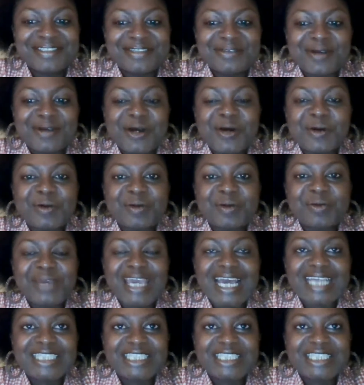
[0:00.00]
well, we
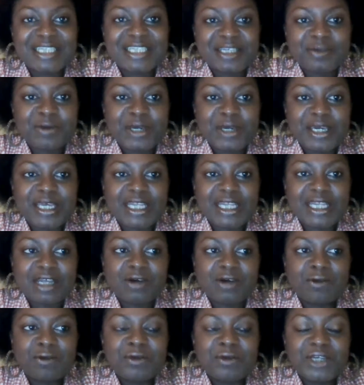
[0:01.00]
actually were
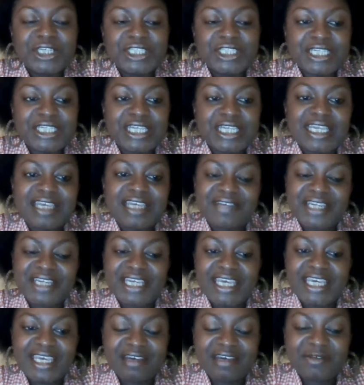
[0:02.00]
originally living
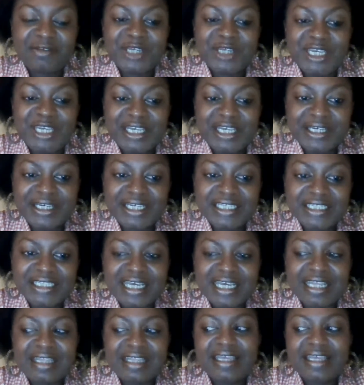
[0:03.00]
here in England,
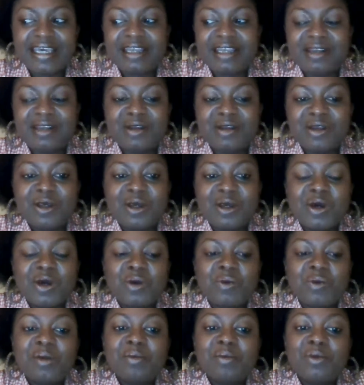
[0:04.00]
and then
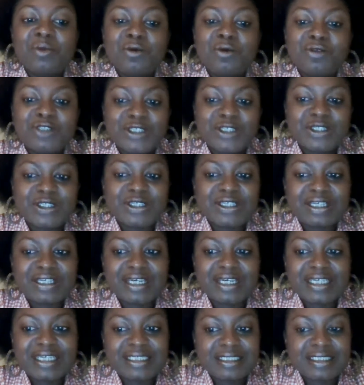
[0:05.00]
we moved to the
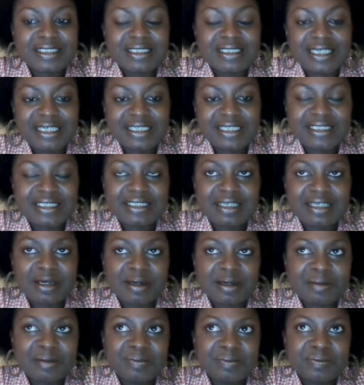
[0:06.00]
United States
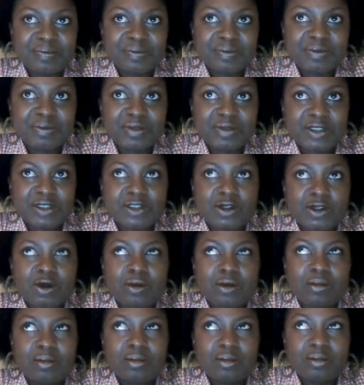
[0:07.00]

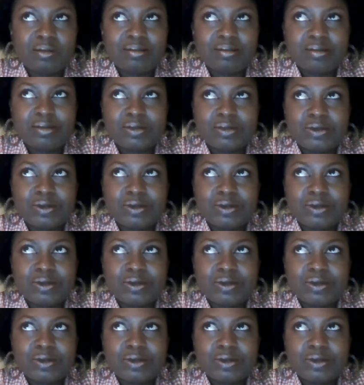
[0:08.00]
some